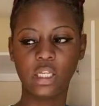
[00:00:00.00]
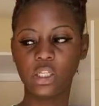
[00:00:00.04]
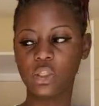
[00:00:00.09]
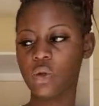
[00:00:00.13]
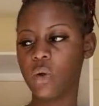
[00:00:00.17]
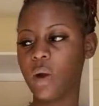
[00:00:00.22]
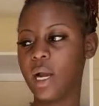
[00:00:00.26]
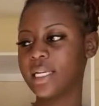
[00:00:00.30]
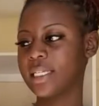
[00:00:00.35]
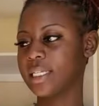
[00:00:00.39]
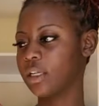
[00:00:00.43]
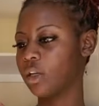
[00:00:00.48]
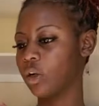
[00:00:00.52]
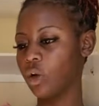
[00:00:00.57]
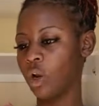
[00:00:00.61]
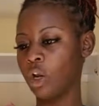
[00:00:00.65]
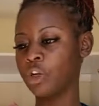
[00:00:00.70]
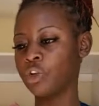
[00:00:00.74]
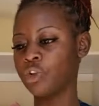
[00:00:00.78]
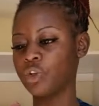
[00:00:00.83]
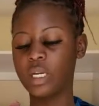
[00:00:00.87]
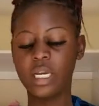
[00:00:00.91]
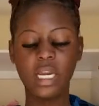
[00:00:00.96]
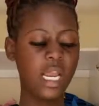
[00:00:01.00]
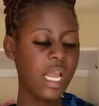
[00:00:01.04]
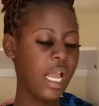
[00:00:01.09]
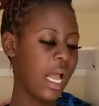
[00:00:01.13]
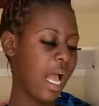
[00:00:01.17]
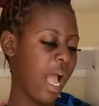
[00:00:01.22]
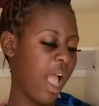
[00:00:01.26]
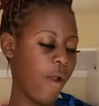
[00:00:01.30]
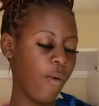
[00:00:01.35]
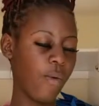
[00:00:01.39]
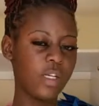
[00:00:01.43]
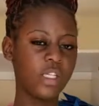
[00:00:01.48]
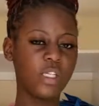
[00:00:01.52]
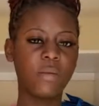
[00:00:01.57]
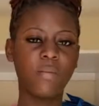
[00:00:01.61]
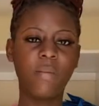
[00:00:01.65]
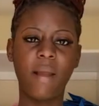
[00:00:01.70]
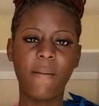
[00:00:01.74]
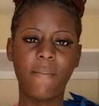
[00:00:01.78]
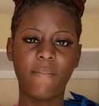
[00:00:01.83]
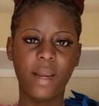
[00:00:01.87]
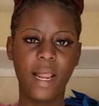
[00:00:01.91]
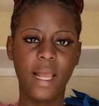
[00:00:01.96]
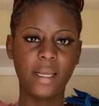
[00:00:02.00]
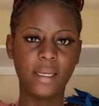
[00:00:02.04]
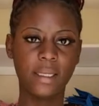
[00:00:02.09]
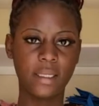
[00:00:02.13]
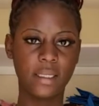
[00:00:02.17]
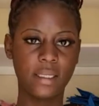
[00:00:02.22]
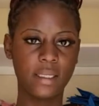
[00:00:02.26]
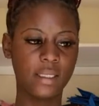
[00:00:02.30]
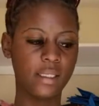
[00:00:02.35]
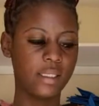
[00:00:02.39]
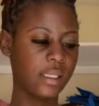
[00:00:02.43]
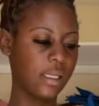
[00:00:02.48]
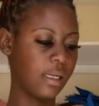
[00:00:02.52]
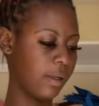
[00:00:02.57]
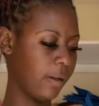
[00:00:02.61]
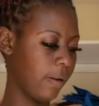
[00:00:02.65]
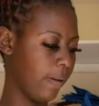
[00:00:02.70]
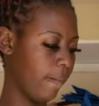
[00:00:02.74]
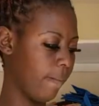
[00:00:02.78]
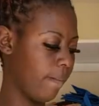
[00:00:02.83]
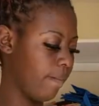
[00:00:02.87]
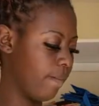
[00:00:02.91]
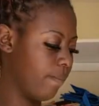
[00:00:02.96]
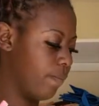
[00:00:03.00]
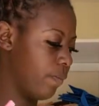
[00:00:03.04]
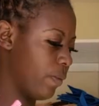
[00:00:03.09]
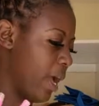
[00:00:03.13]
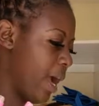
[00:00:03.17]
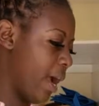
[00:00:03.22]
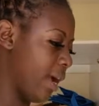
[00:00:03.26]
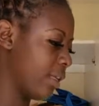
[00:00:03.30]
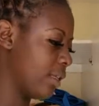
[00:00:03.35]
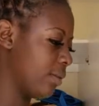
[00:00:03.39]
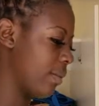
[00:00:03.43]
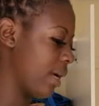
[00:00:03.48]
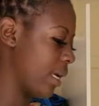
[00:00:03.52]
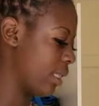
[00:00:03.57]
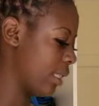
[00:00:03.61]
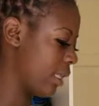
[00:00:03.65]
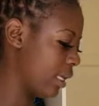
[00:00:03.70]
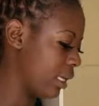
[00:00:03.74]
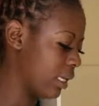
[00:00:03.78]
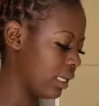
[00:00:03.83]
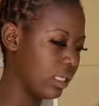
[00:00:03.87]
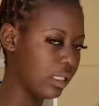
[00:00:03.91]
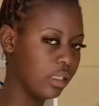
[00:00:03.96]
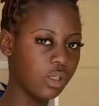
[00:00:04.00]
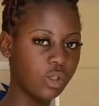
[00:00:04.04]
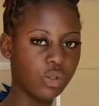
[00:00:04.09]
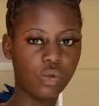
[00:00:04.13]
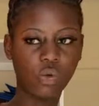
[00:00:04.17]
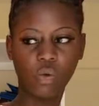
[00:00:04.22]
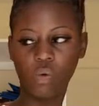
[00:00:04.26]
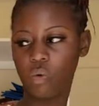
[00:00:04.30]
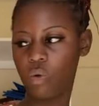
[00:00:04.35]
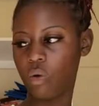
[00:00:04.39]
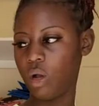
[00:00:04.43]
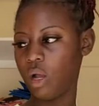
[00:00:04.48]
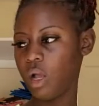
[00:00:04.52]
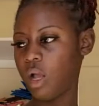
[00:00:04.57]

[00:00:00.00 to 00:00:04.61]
So I did laundry, I washed my blankets, and my thingies. So